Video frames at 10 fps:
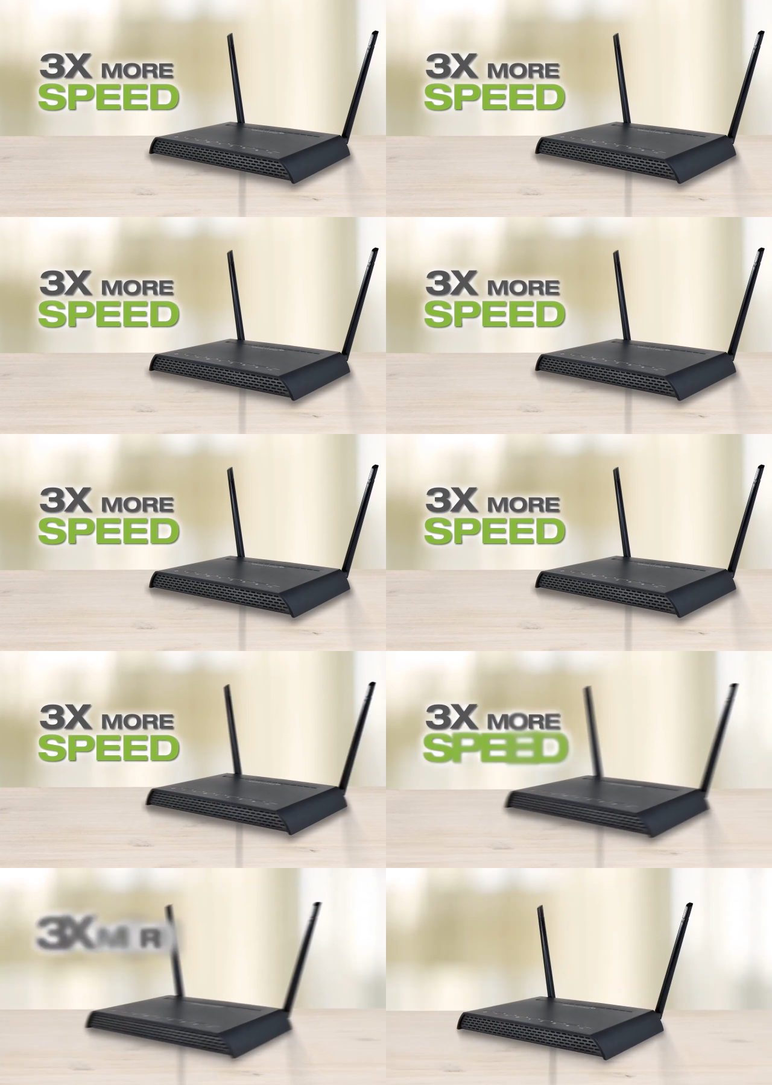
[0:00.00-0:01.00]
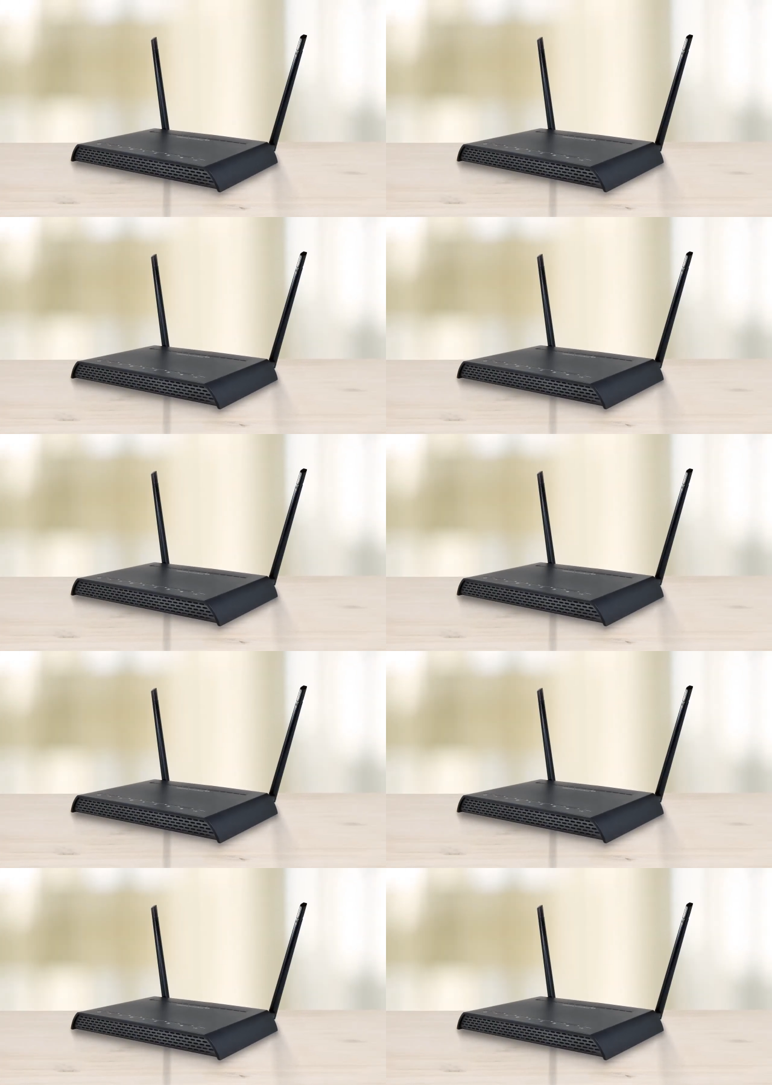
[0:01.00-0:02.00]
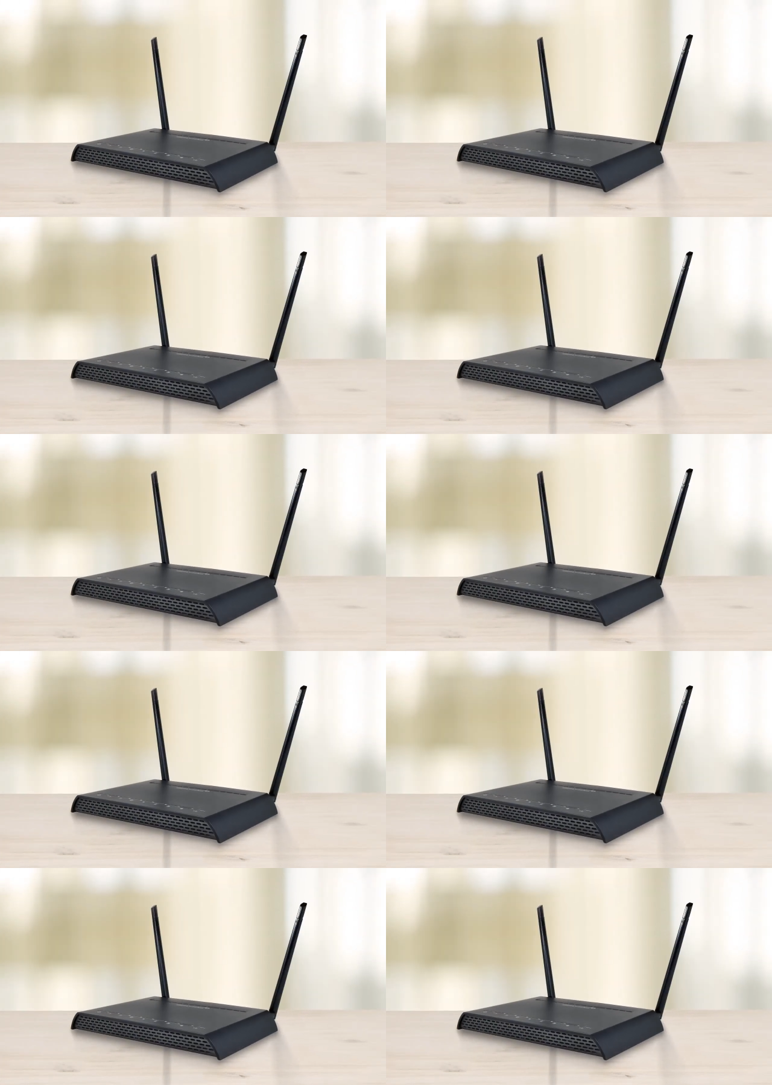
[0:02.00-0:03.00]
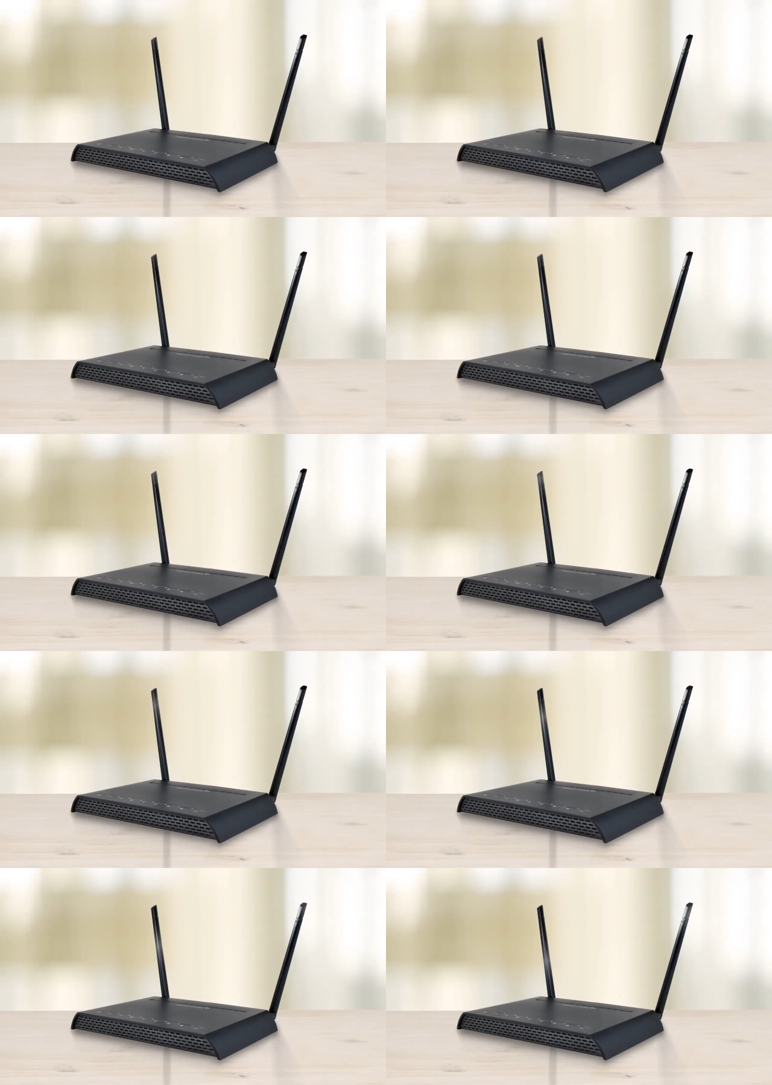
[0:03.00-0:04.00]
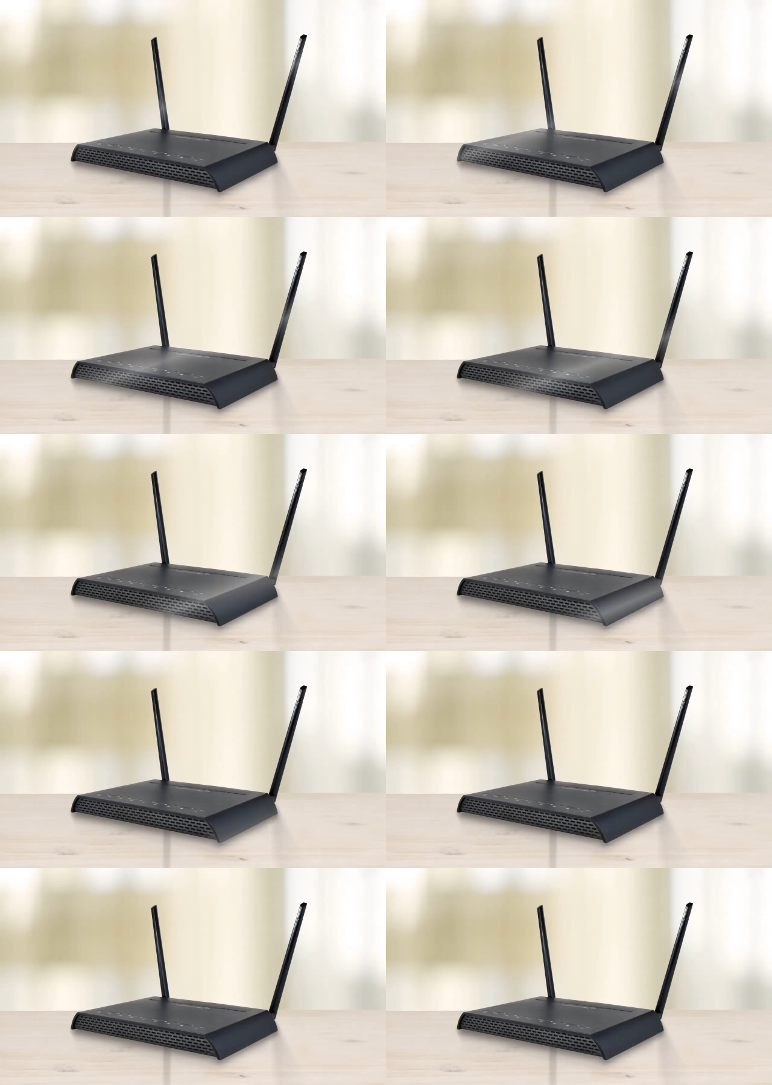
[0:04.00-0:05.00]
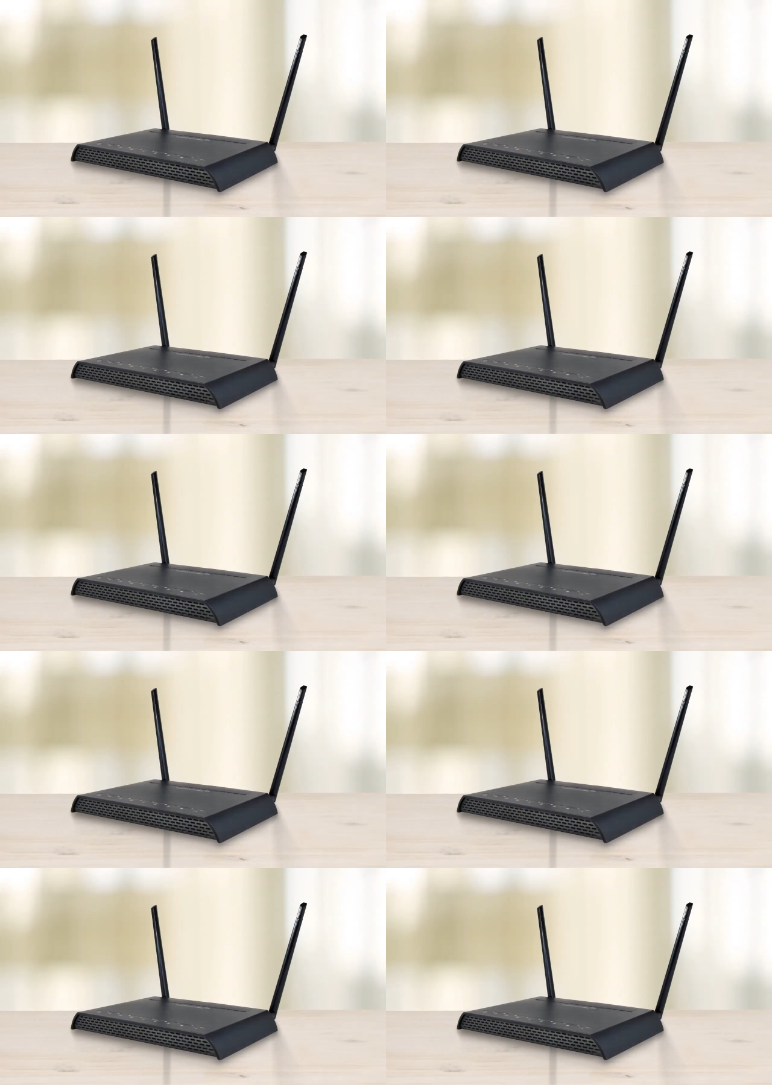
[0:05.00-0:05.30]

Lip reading: [unreadable: no face in view]